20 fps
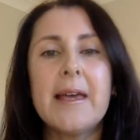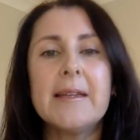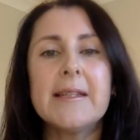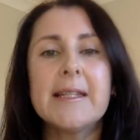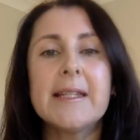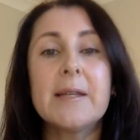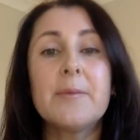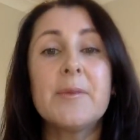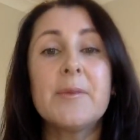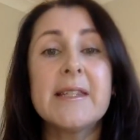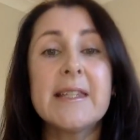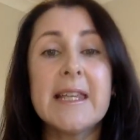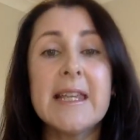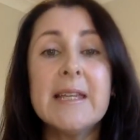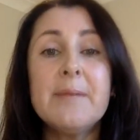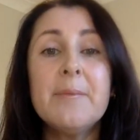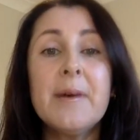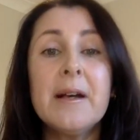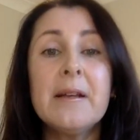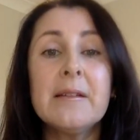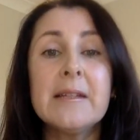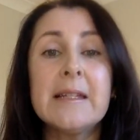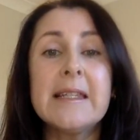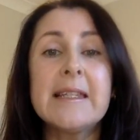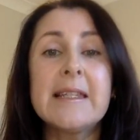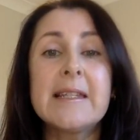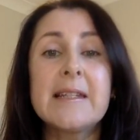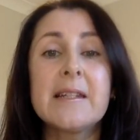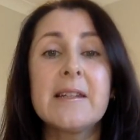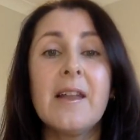someone's email
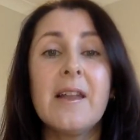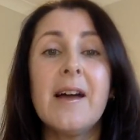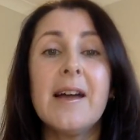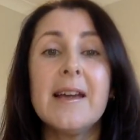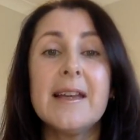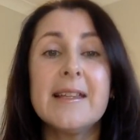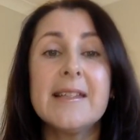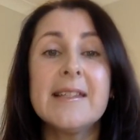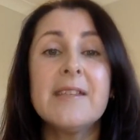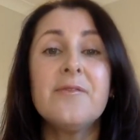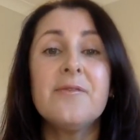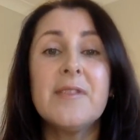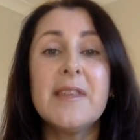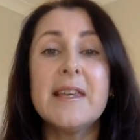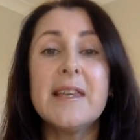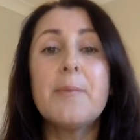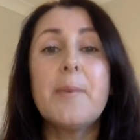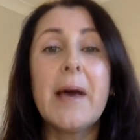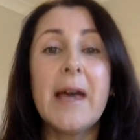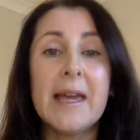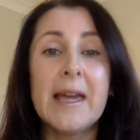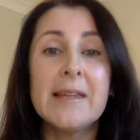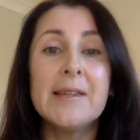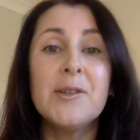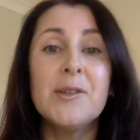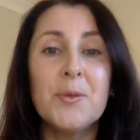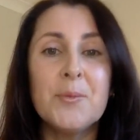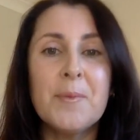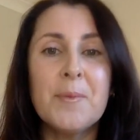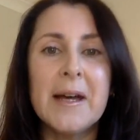list like as if they're
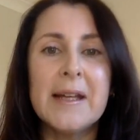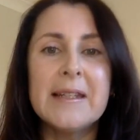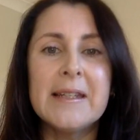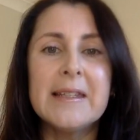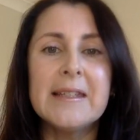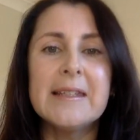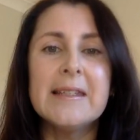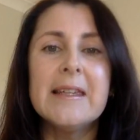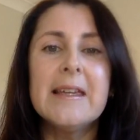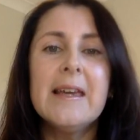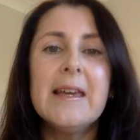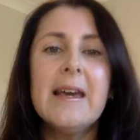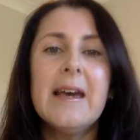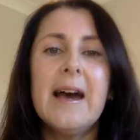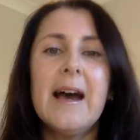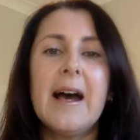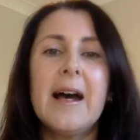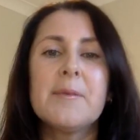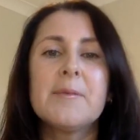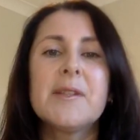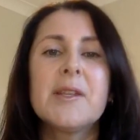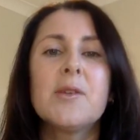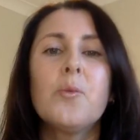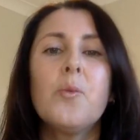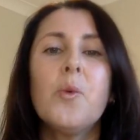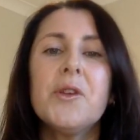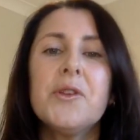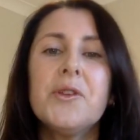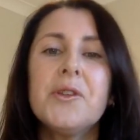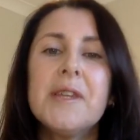paying you money. So
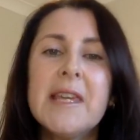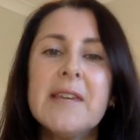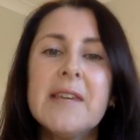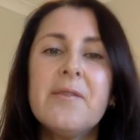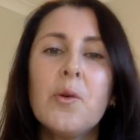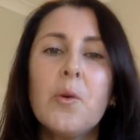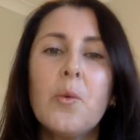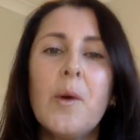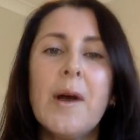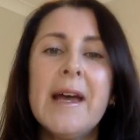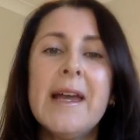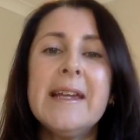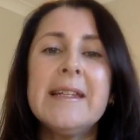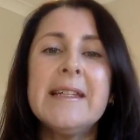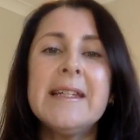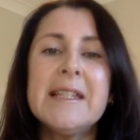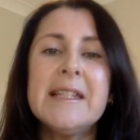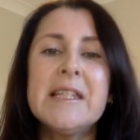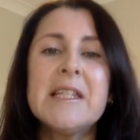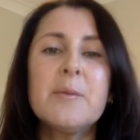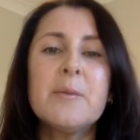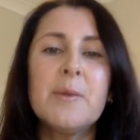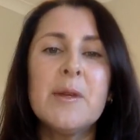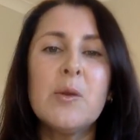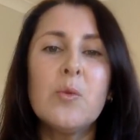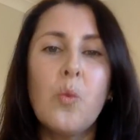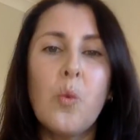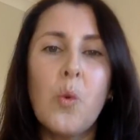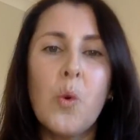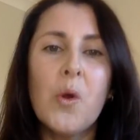what you give away needs to
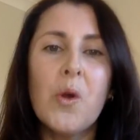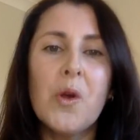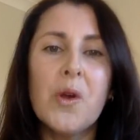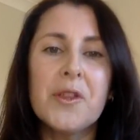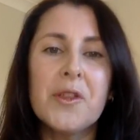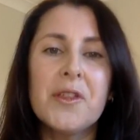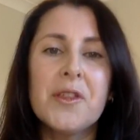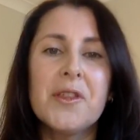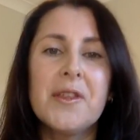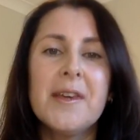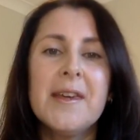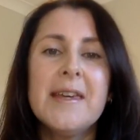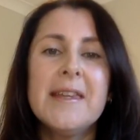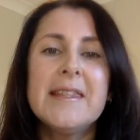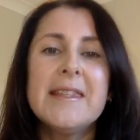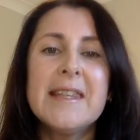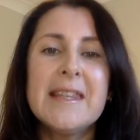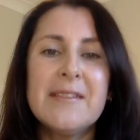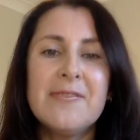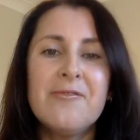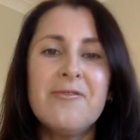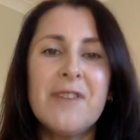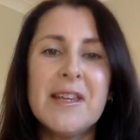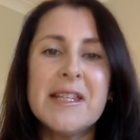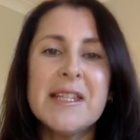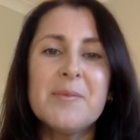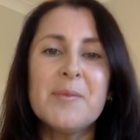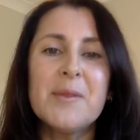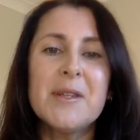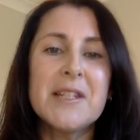be worth the
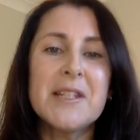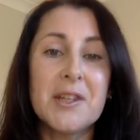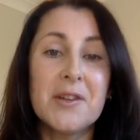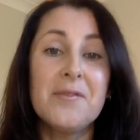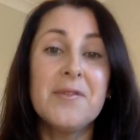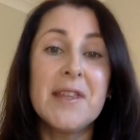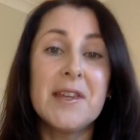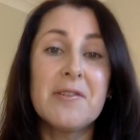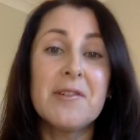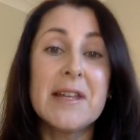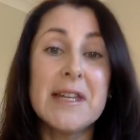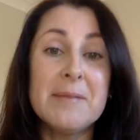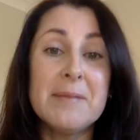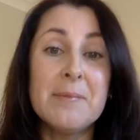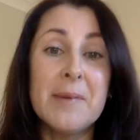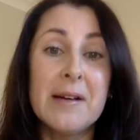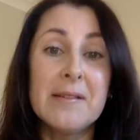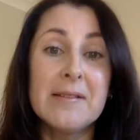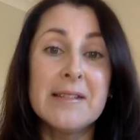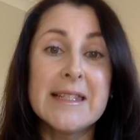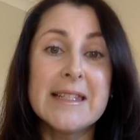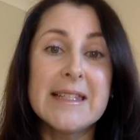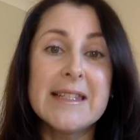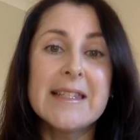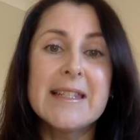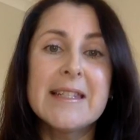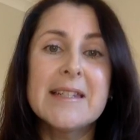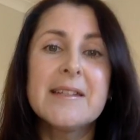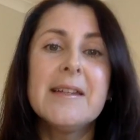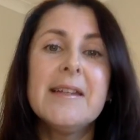investment of their email
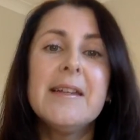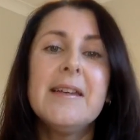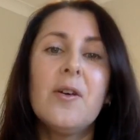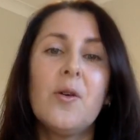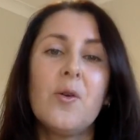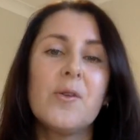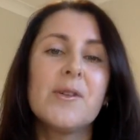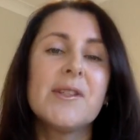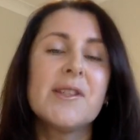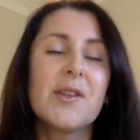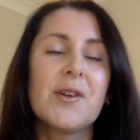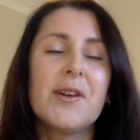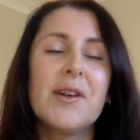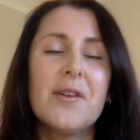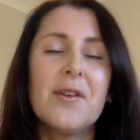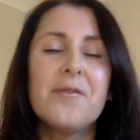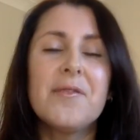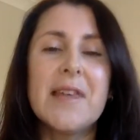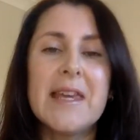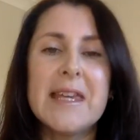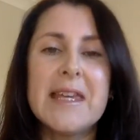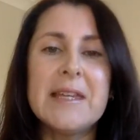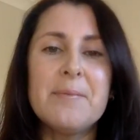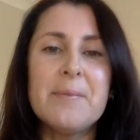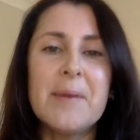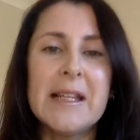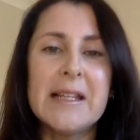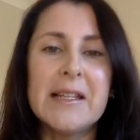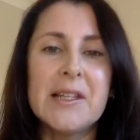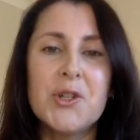list, or sorry, of their
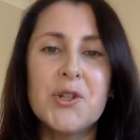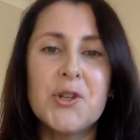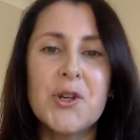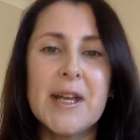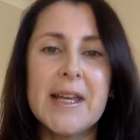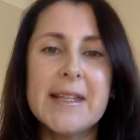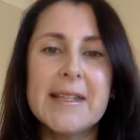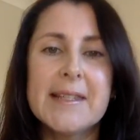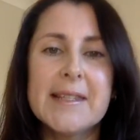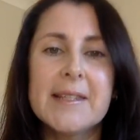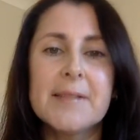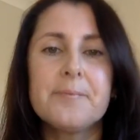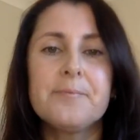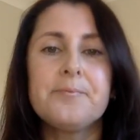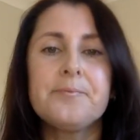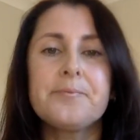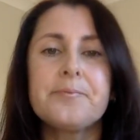email address.